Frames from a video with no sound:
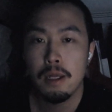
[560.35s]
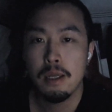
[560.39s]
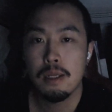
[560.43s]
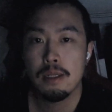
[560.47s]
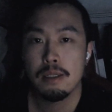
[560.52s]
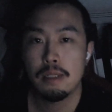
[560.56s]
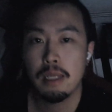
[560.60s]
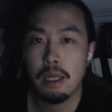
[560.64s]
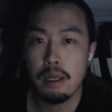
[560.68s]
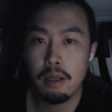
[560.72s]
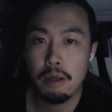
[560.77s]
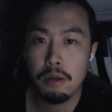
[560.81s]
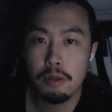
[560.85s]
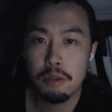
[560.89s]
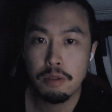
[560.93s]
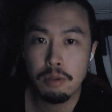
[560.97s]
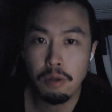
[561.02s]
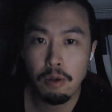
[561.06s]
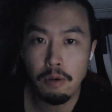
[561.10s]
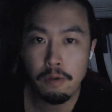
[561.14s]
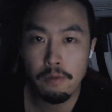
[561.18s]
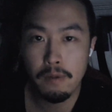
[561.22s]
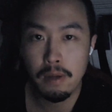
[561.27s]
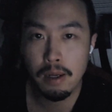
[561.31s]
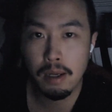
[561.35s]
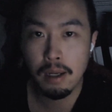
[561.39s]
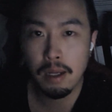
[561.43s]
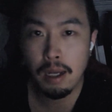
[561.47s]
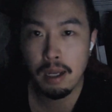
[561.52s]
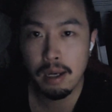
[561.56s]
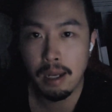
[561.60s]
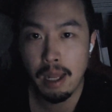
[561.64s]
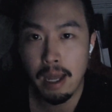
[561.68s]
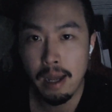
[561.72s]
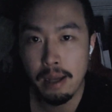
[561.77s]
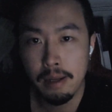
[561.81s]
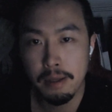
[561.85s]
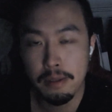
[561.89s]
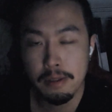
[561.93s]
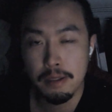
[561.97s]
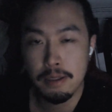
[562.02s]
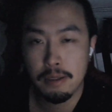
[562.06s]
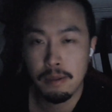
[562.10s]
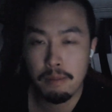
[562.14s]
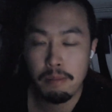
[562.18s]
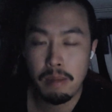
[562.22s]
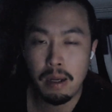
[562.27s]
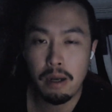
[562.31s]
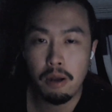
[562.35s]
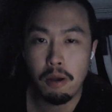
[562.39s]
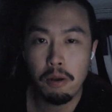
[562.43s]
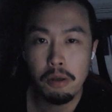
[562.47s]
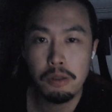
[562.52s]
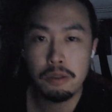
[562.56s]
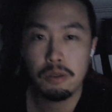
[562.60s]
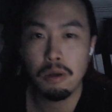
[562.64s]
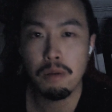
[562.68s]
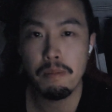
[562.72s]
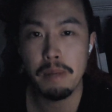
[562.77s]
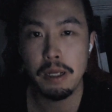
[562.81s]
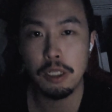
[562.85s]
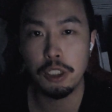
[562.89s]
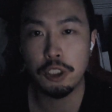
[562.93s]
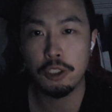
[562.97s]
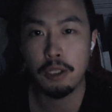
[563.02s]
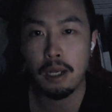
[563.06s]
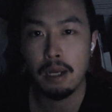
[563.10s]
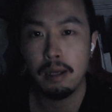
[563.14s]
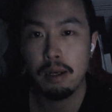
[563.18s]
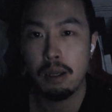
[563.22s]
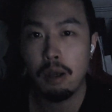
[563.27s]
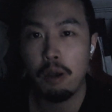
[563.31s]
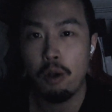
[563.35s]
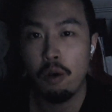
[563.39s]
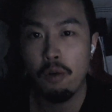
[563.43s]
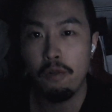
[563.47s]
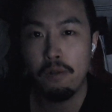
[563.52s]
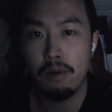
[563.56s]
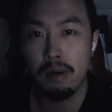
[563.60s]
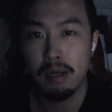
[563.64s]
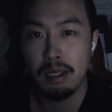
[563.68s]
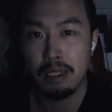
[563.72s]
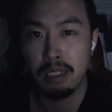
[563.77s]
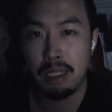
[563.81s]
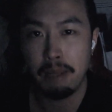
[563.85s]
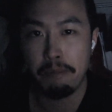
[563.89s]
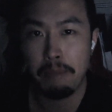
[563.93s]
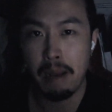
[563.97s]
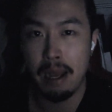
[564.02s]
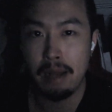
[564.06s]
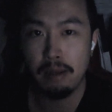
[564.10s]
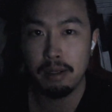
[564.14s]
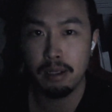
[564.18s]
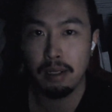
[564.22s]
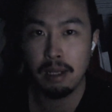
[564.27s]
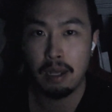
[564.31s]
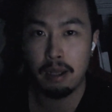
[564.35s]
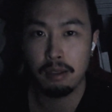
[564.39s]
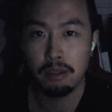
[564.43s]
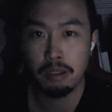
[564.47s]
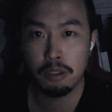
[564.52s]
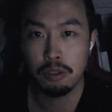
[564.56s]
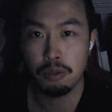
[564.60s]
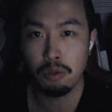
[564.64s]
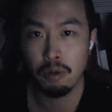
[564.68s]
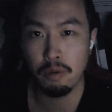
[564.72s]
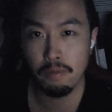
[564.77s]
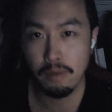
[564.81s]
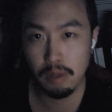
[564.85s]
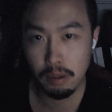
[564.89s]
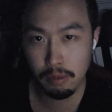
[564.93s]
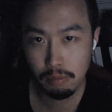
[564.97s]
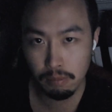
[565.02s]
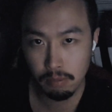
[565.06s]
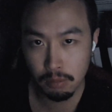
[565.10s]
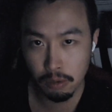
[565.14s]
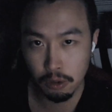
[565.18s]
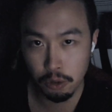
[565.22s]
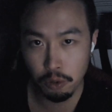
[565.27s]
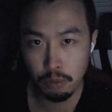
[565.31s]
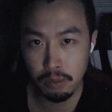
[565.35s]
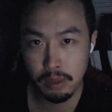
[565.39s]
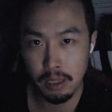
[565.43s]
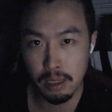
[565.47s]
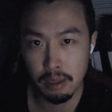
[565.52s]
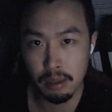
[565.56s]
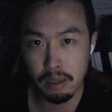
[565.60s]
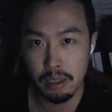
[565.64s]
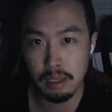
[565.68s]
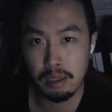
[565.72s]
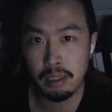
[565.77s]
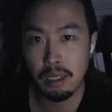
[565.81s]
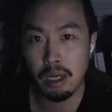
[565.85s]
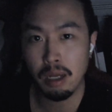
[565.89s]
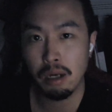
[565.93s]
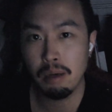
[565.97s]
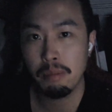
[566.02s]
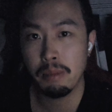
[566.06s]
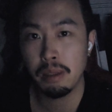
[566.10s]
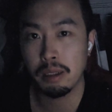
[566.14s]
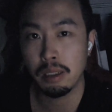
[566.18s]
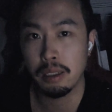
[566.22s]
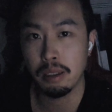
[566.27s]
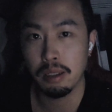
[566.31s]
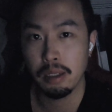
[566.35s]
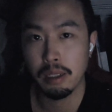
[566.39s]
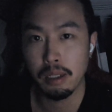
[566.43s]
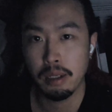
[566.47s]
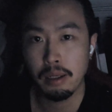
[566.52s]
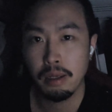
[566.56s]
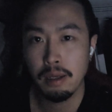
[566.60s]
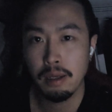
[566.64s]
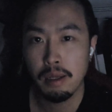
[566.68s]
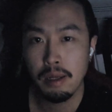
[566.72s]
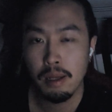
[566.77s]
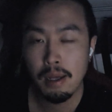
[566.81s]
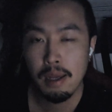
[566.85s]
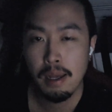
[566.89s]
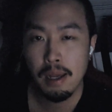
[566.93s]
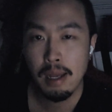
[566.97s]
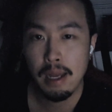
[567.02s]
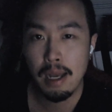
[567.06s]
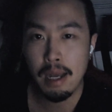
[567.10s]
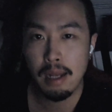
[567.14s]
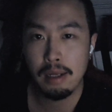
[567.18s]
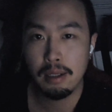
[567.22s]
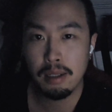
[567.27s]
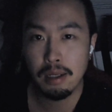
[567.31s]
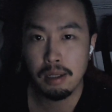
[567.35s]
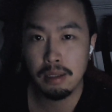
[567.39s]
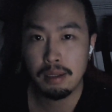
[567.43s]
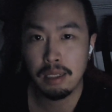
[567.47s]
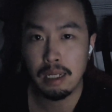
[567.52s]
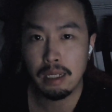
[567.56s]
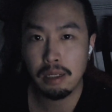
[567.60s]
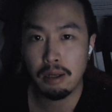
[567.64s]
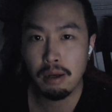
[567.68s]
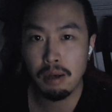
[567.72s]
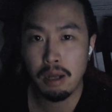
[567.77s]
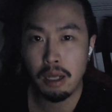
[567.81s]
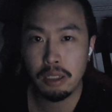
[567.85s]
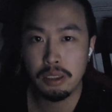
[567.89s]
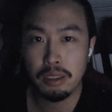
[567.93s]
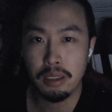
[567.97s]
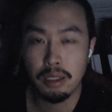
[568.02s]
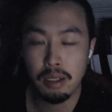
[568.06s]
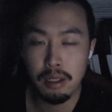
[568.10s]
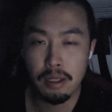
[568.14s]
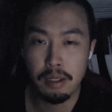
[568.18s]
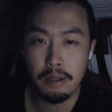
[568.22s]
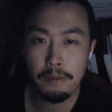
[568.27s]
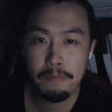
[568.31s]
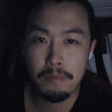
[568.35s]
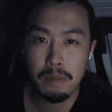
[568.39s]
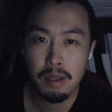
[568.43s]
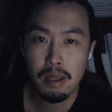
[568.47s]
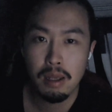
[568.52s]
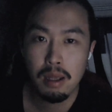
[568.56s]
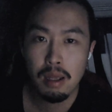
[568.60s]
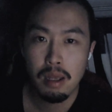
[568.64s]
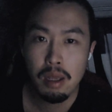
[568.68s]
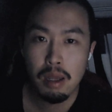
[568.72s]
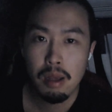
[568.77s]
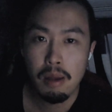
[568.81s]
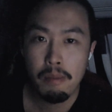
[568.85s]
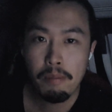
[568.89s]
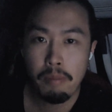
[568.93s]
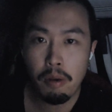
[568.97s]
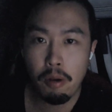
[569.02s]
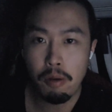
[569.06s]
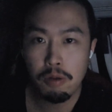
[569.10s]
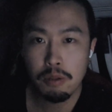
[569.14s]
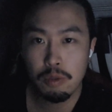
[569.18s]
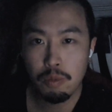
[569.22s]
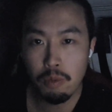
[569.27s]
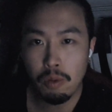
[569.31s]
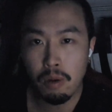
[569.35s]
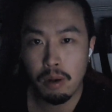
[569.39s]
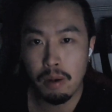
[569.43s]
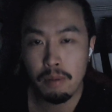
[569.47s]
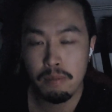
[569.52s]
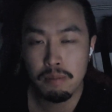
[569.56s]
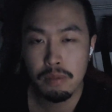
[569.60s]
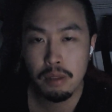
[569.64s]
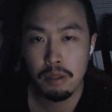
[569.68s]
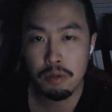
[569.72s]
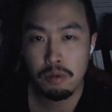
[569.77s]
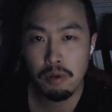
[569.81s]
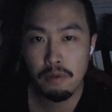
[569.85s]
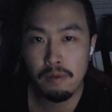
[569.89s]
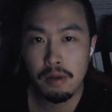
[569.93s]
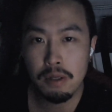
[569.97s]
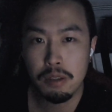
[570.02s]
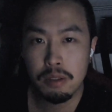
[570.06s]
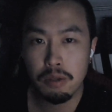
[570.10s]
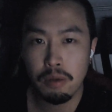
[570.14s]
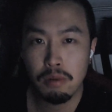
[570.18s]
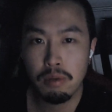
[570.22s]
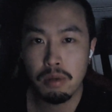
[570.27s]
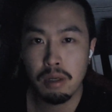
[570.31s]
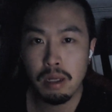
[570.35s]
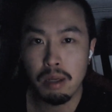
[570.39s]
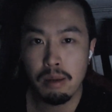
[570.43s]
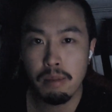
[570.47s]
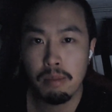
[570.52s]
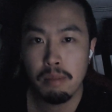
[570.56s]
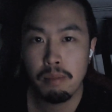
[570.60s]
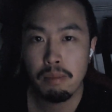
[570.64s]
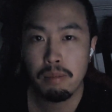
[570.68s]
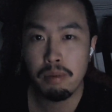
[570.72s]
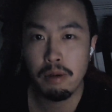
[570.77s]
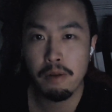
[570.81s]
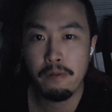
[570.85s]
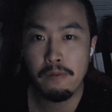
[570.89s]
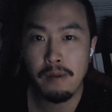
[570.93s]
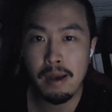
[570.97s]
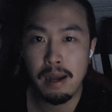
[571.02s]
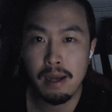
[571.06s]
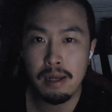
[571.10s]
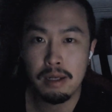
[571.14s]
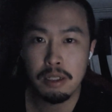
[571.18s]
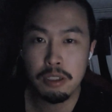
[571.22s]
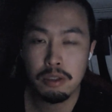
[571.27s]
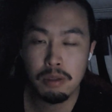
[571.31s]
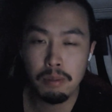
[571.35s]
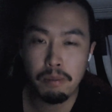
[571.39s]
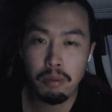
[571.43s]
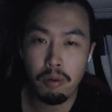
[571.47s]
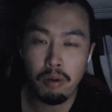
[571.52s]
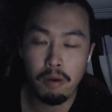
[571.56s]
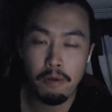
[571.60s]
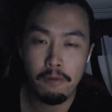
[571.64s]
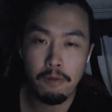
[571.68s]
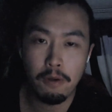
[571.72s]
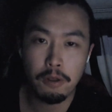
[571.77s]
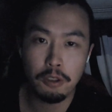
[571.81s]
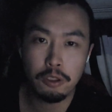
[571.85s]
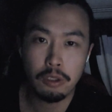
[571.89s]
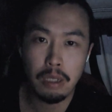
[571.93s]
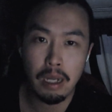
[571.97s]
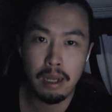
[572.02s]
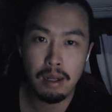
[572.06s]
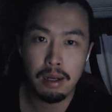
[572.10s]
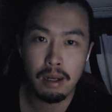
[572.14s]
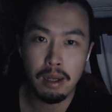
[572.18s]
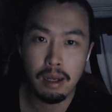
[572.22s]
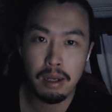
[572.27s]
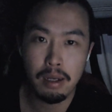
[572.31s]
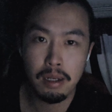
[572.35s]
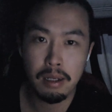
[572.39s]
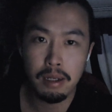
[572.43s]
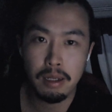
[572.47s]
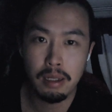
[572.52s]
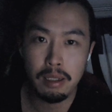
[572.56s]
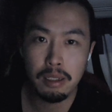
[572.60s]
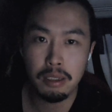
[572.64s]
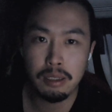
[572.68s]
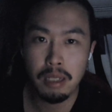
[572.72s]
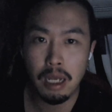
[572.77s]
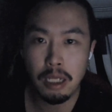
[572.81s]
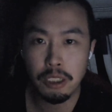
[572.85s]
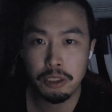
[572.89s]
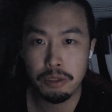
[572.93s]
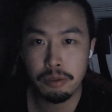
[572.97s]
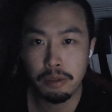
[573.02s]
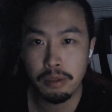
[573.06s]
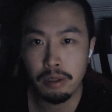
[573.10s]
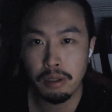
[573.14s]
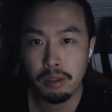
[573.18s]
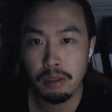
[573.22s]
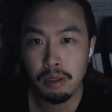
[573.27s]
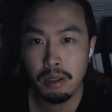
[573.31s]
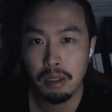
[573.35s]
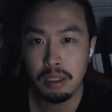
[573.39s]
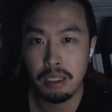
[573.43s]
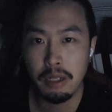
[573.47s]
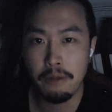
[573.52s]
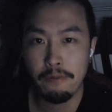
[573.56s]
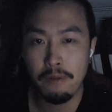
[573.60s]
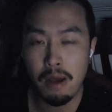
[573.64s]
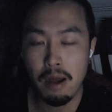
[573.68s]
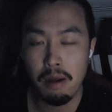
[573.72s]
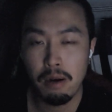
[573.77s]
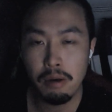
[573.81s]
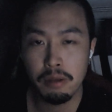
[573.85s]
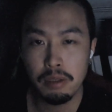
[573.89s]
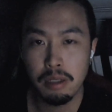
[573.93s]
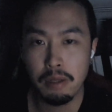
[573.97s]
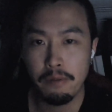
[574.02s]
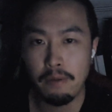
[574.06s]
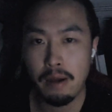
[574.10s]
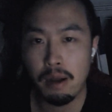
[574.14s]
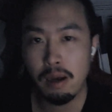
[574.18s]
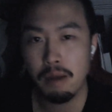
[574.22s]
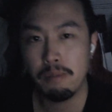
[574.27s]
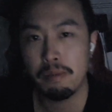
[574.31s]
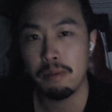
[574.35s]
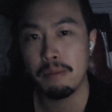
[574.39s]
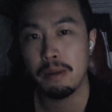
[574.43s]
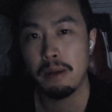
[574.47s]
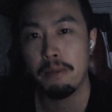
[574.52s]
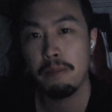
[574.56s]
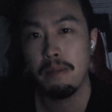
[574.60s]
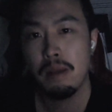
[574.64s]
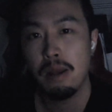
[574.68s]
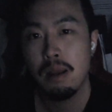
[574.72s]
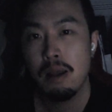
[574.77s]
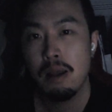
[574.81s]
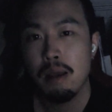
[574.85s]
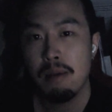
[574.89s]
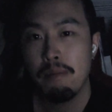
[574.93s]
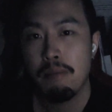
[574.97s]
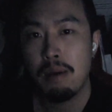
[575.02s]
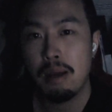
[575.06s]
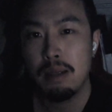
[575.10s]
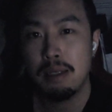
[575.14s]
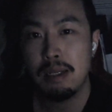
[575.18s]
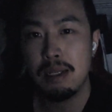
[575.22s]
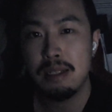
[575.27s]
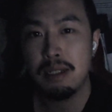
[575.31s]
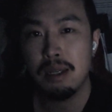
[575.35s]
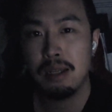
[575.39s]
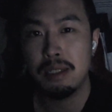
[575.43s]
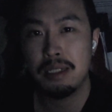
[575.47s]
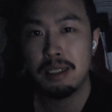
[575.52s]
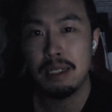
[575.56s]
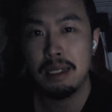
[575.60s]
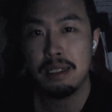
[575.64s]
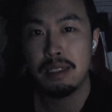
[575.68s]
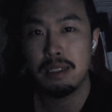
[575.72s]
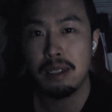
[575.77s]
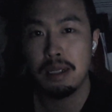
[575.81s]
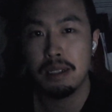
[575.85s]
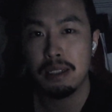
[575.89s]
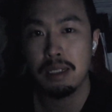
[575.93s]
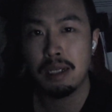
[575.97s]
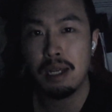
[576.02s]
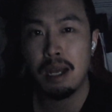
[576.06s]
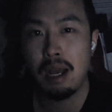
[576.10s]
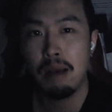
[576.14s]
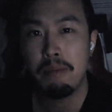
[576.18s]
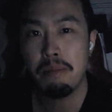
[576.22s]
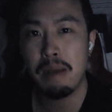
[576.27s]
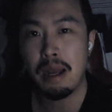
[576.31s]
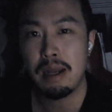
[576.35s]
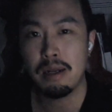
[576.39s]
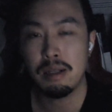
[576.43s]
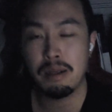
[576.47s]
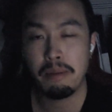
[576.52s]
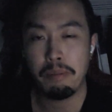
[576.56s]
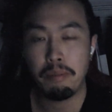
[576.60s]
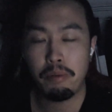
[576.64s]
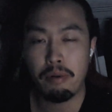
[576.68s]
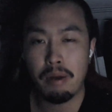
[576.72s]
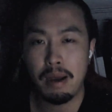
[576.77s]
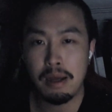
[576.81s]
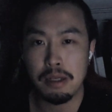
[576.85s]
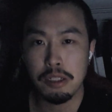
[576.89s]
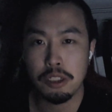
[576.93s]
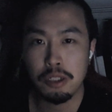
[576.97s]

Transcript: Sino-Soviet alliance, but also made China overly dependent on the Soviet Union economically and technologically. Post-war, the U.S. Union provided support for China's industrial development, but this assistance comes at a price.